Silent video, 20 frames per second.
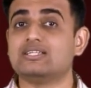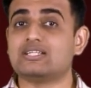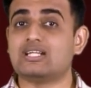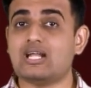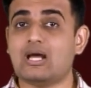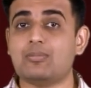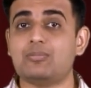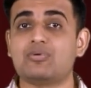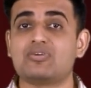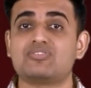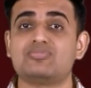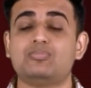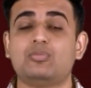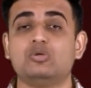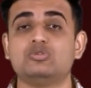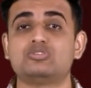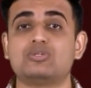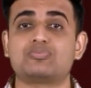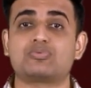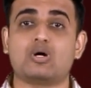the number of
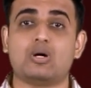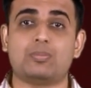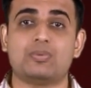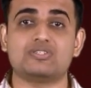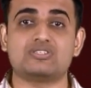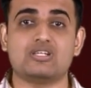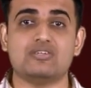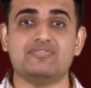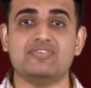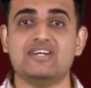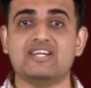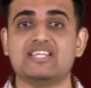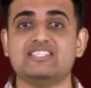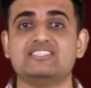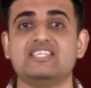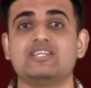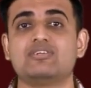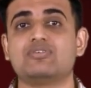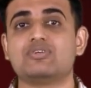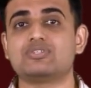moles of copper sulfate
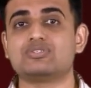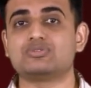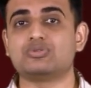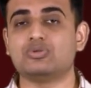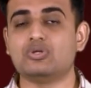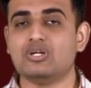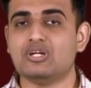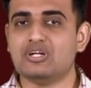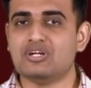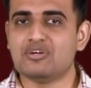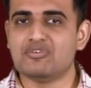is equal to